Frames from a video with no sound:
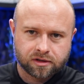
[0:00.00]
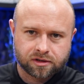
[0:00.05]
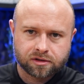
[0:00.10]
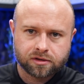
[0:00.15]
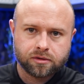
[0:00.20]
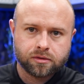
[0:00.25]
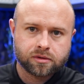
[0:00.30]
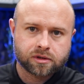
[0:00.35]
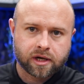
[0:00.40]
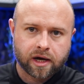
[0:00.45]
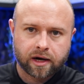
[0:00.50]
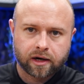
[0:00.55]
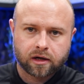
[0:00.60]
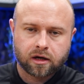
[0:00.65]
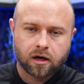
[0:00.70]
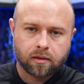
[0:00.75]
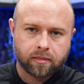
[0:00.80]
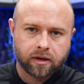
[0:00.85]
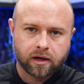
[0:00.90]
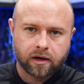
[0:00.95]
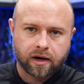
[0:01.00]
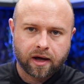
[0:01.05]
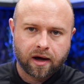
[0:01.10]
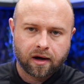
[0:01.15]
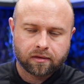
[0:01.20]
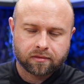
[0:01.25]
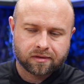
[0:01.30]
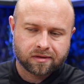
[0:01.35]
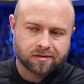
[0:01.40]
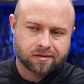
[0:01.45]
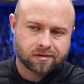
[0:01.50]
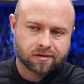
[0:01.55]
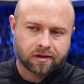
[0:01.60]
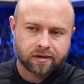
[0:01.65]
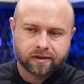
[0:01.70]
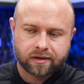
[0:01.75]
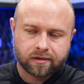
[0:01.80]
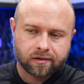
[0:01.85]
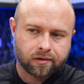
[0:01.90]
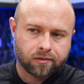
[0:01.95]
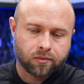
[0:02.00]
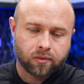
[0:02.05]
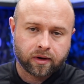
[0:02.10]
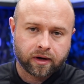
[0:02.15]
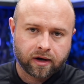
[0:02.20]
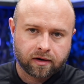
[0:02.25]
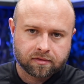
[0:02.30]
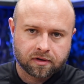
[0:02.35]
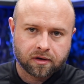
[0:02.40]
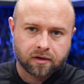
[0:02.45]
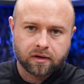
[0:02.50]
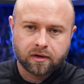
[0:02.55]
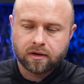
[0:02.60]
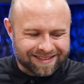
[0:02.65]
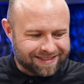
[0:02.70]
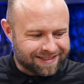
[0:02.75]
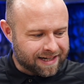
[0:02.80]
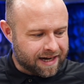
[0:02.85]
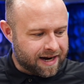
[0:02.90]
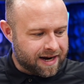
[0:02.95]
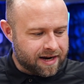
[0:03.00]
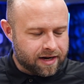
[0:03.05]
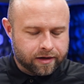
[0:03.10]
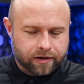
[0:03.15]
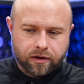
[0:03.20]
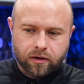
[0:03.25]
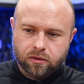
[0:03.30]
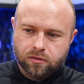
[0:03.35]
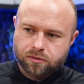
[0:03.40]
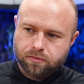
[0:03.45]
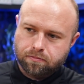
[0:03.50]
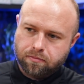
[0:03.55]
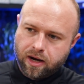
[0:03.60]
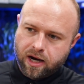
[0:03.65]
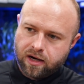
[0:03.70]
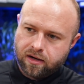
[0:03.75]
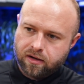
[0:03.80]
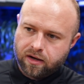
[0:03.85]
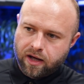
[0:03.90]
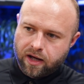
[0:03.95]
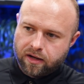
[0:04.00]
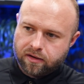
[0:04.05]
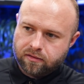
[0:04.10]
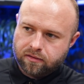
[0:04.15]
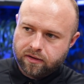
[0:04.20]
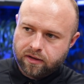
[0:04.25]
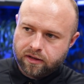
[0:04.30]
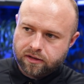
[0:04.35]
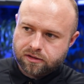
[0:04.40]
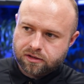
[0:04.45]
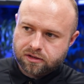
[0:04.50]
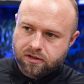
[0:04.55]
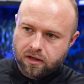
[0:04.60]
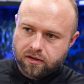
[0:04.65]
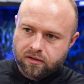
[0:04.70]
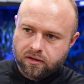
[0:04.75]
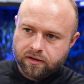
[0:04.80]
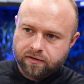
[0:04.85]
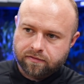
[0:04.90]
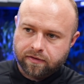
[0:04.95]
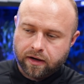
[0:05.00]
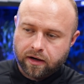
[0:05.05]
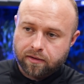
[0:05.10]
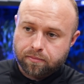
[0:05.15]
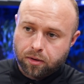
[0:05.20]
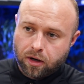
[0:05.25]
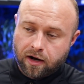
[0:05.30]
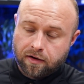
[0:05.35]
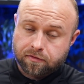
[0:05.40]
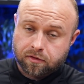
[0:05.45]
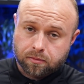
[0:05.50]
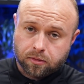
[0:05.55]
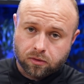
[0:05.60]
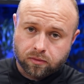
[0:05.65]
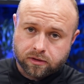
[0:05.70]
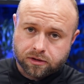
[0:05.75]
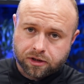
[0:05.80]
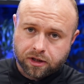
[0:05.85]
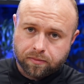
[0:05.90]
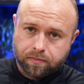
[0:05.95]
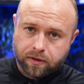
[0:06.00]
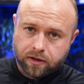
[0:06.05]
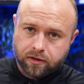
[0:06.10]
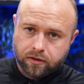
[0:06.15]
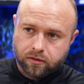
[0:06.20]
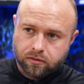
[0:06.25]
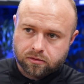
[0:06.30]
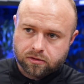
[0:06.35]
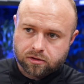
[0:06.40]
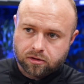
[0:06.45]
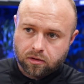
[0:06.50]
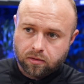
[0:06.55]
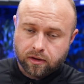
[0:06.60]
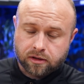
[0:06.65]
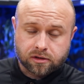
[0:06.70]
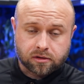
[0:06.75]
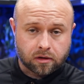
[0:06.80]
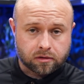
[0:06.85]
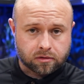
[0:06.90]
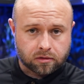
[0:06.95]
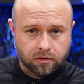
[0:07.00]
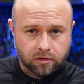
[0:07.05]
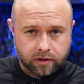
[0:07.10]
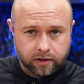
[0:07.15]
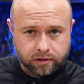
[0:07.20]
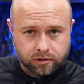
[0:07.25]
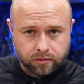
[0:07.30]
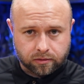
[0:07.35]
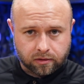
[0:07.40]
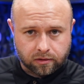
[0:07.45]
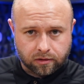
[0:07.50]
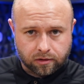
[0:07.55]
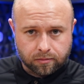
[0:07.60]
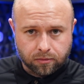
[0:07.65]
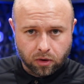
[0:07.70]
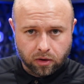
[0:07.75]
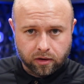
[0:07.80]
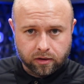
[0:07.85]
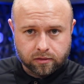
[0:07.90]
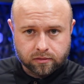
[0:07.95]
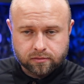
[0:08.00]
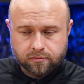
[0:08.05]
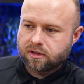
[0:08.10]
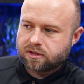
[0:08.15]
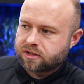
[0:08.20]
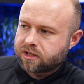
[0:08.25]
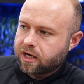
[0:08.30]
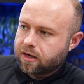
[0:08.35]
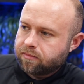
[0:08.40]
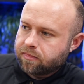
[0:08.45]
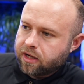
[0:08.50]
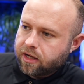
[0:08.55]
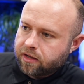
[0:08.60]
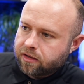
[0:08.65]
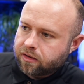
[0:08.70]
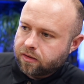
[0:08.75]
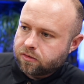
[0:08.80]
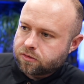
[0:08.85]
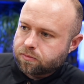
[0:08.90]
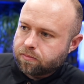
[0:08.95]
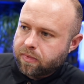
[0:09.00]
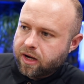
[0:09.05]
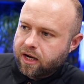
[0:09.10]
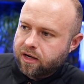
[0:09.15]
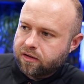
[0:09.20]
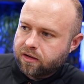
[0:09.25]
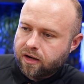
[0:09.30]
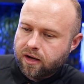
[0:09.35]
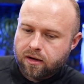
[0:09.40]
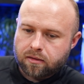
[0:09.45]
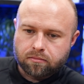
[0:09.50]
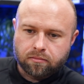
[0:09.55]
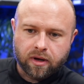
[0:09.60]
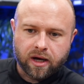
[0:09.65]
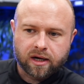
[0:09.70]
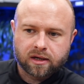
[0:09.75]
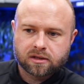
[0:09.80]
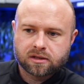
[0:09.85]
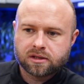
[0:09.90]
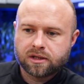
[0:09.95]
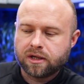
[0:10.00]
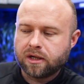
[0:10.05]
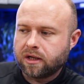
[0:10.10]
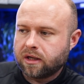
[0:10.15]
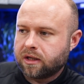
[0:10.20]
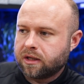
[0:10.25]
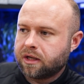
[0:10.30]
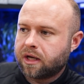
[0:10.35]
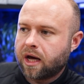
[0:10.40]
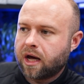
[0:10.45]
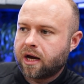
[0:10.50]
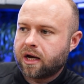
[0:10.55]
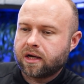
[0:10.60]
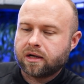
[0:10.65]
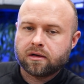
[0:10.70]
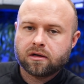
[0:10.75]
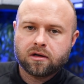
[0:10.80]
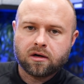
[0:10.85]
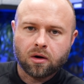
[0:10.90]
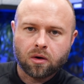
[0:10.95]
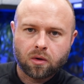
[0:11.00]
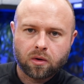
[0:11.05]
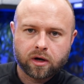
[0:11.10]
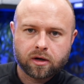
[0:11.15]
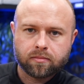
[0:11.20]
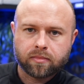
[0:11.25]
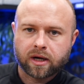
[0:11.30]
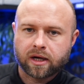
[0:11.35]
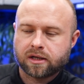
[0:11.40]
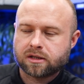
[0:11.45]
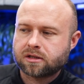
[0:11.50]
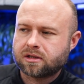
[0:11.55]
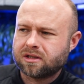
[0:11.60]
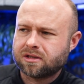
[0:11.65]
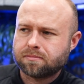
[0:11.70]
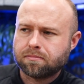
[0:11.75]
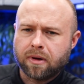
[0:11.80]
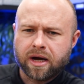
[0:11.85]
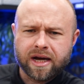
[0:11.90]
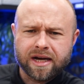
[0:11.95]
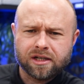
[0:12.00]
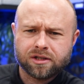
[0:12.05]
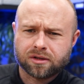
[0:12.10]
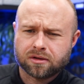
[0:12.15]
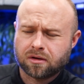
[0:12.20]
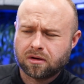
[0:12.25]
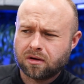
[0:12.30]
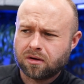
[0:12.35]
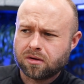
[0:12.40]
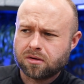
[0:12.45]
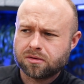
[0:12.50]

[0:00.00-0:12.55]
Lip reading: this news kind of come in and out, and it's like, whatever. But the day it goes mainnet, it's suddenly very profitable with GPUs, so I start to look into it a little more. So on the same day it goes mainnet, MEXC, Gate, Coinbase, these major,